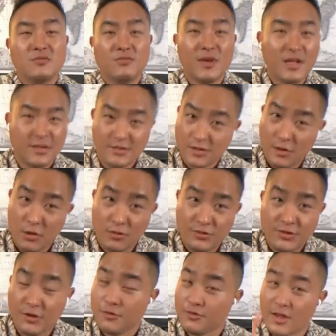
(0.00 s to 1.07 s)
really to the whole
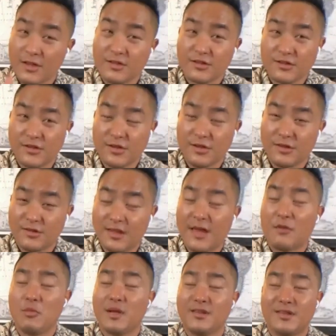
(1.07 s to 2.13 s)
series, not just to
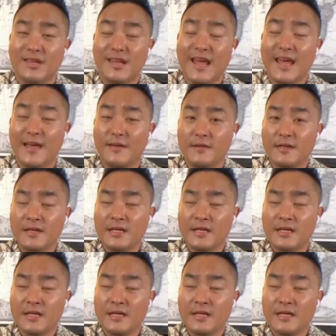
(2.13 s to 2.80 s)
day one today,